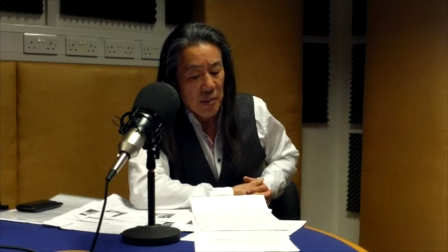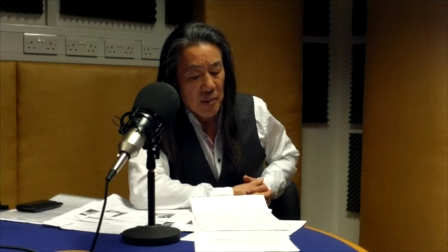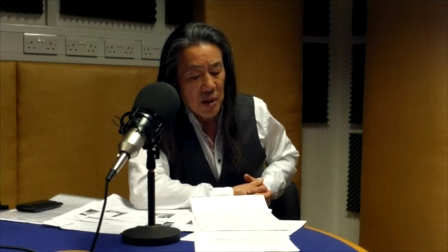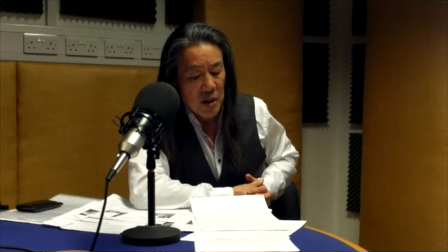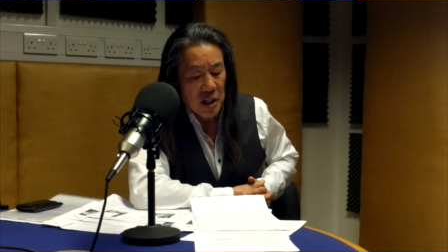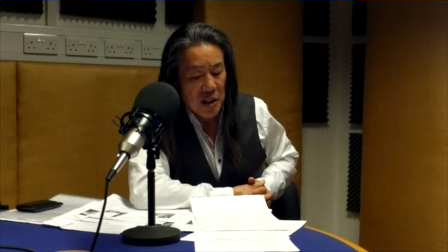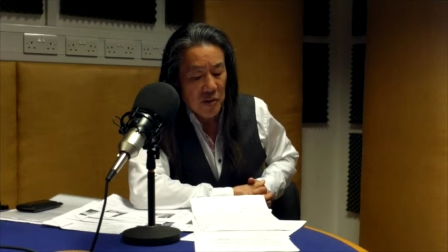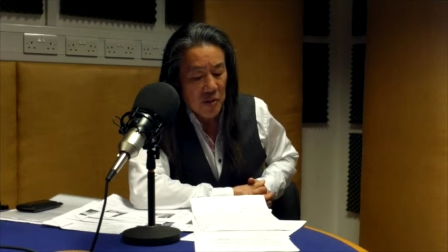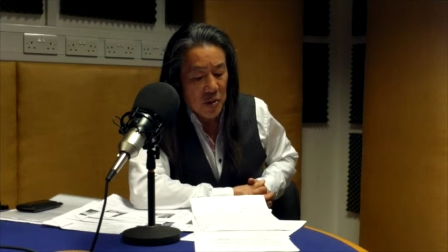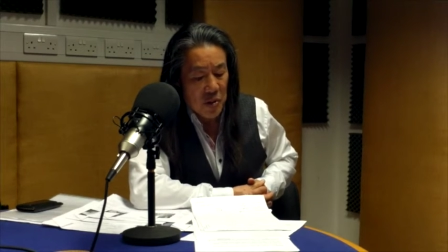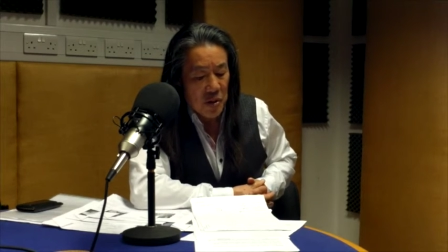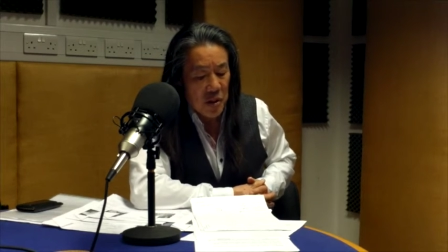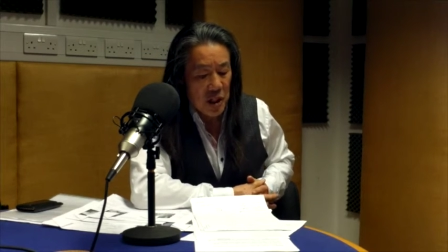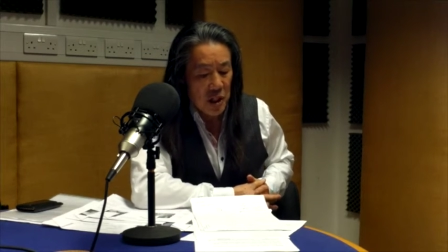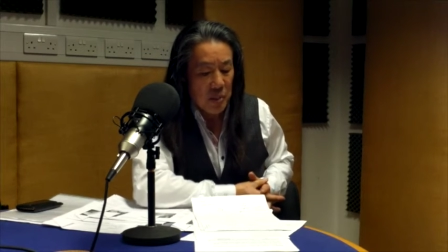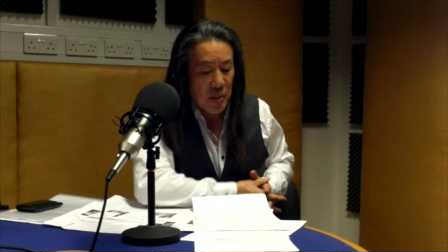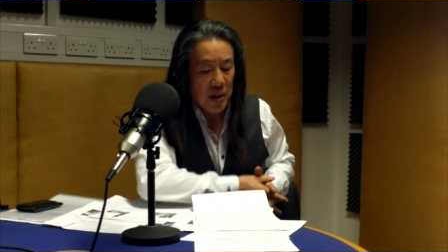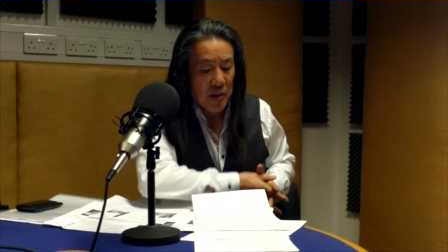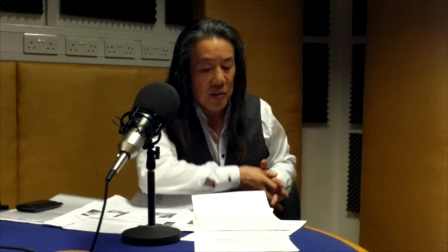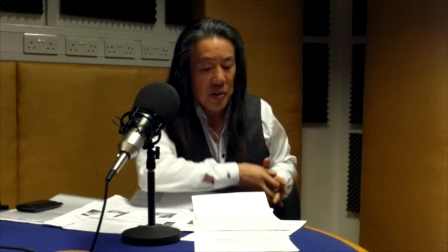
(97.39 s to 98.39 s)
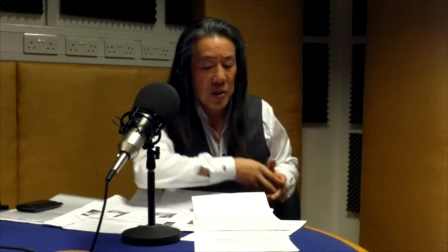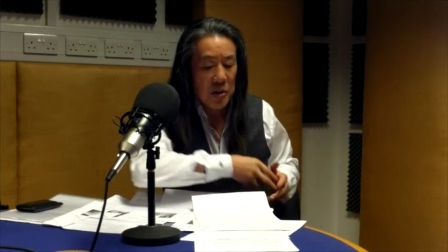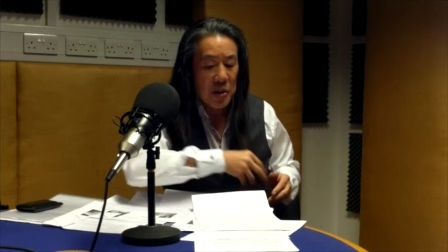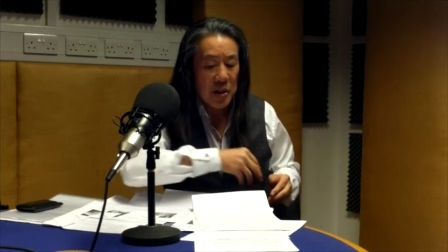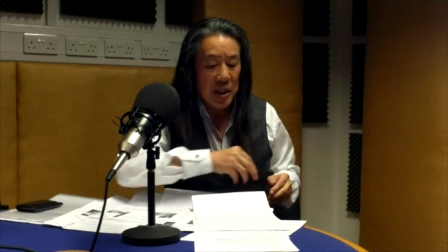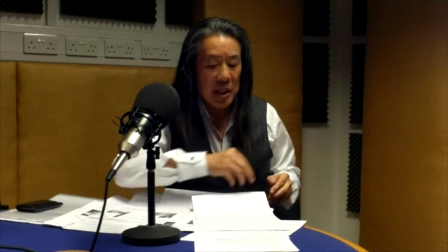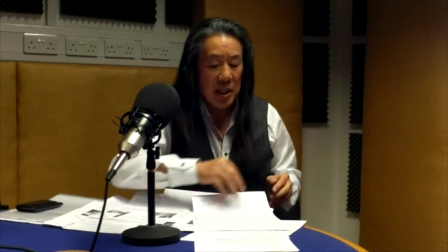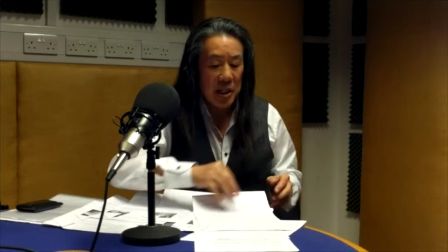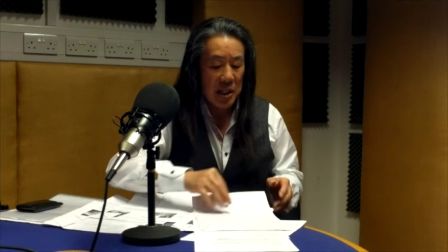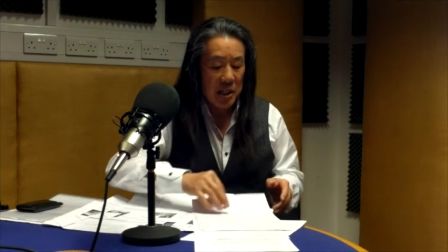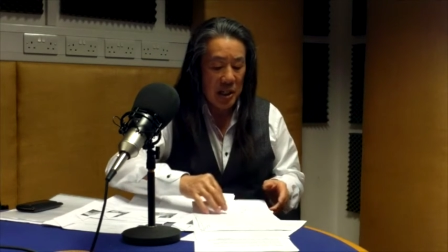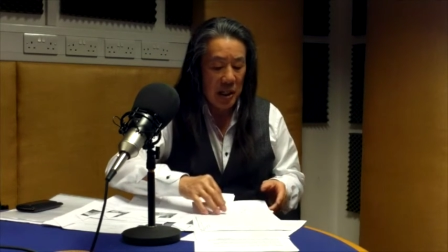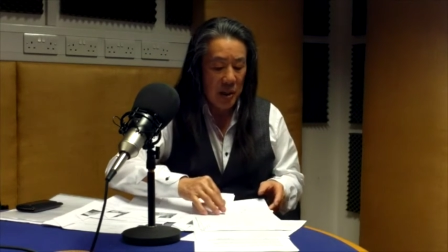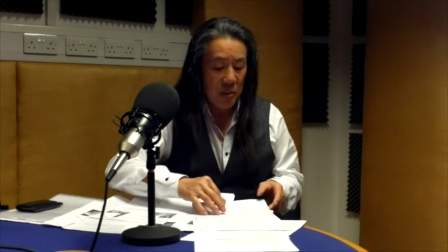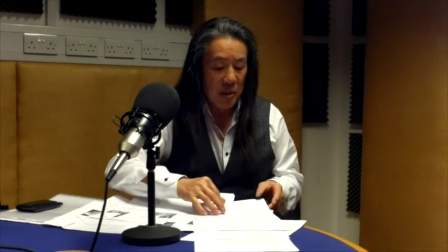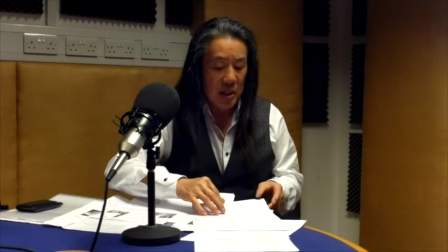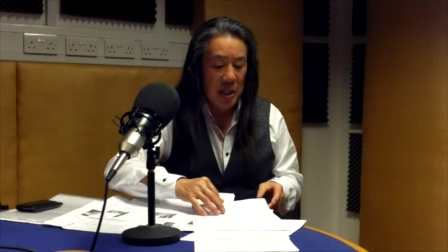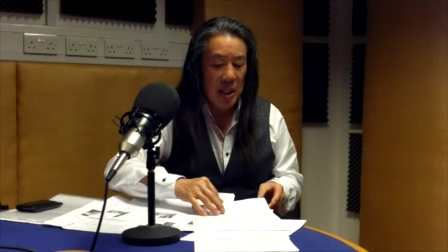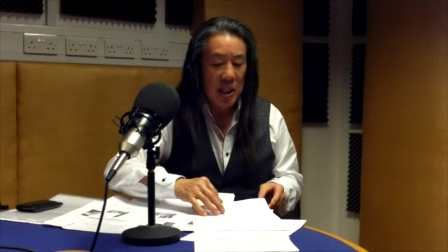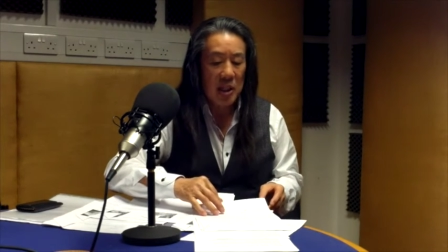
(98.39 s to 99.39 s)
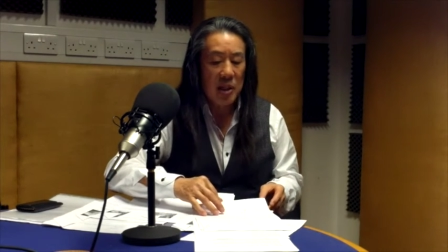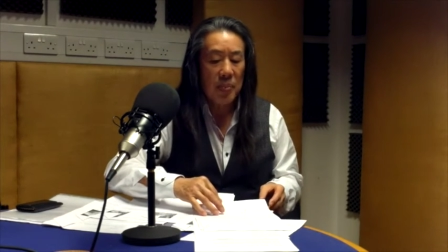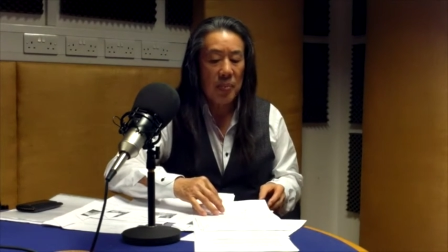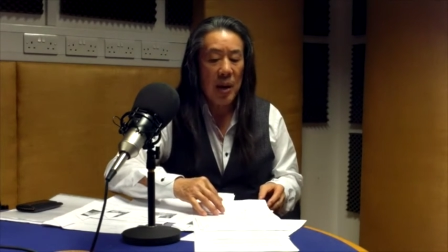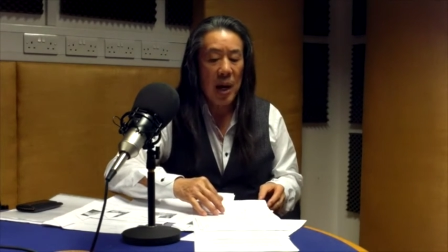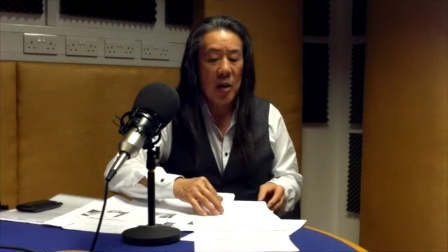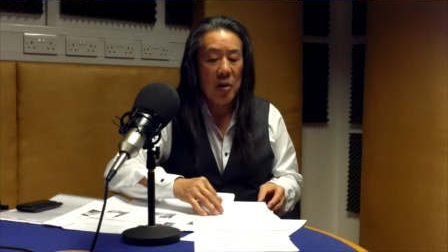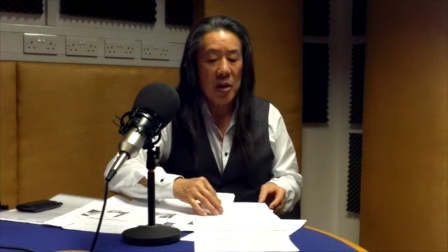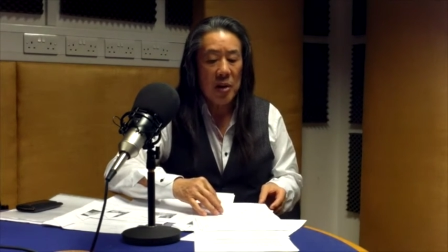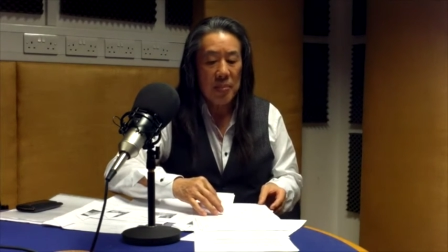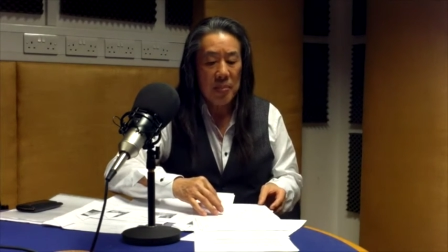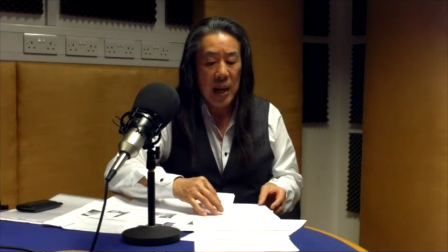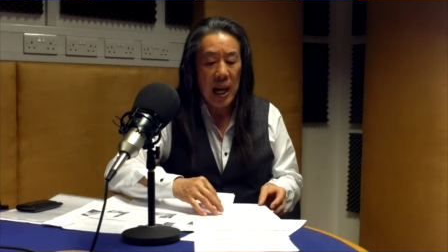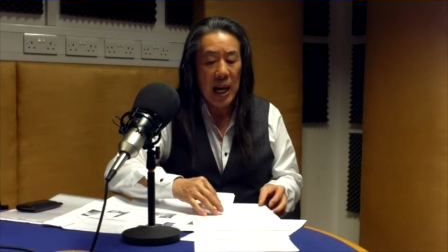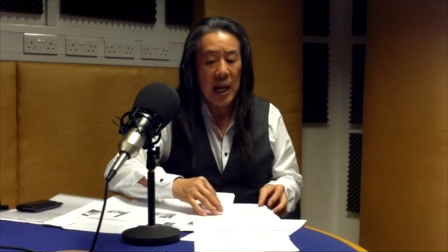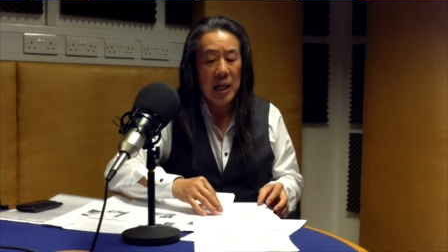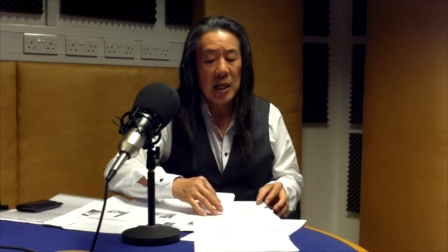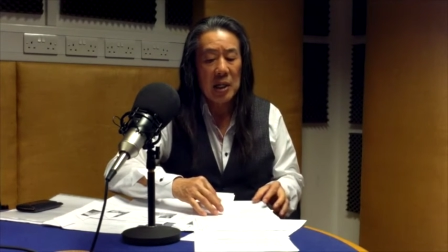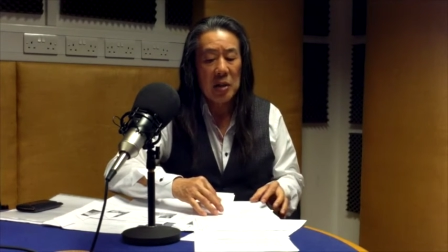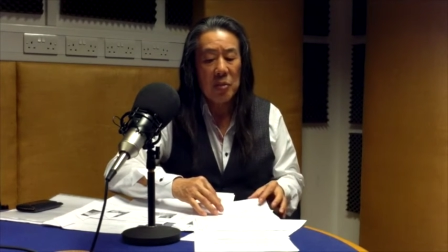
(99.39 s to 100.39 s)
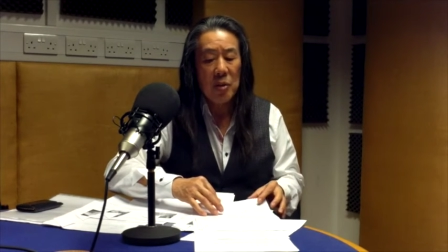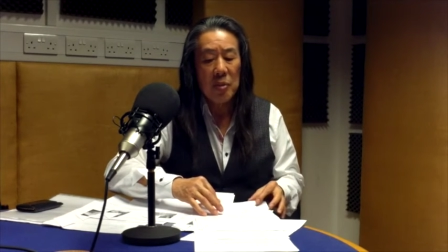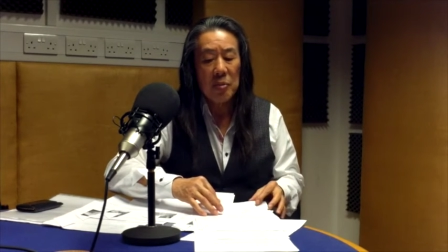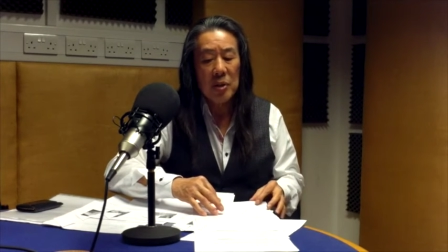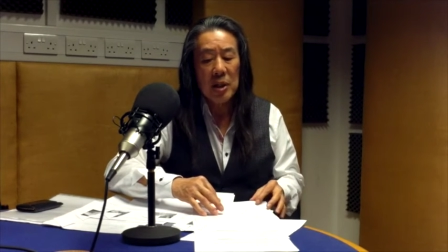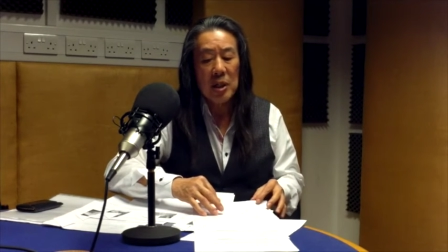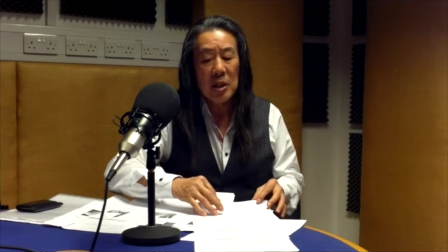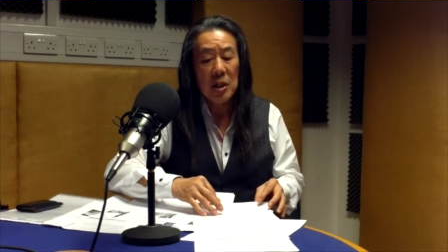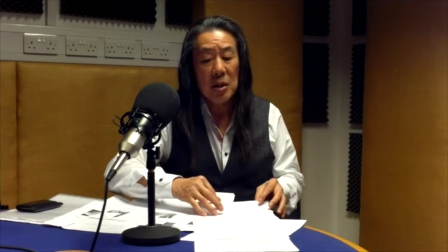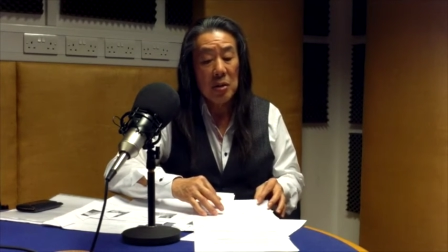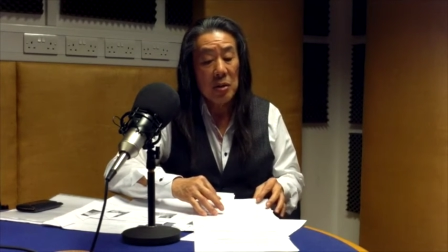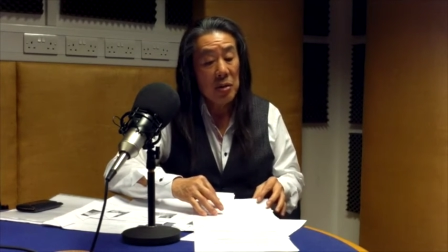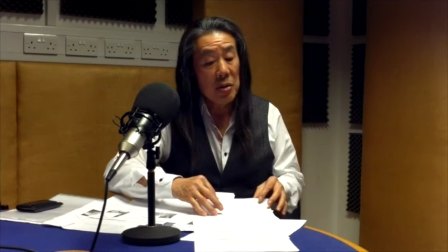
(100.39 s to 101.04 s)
Because, of course, one of the things that we need to bear in mind when we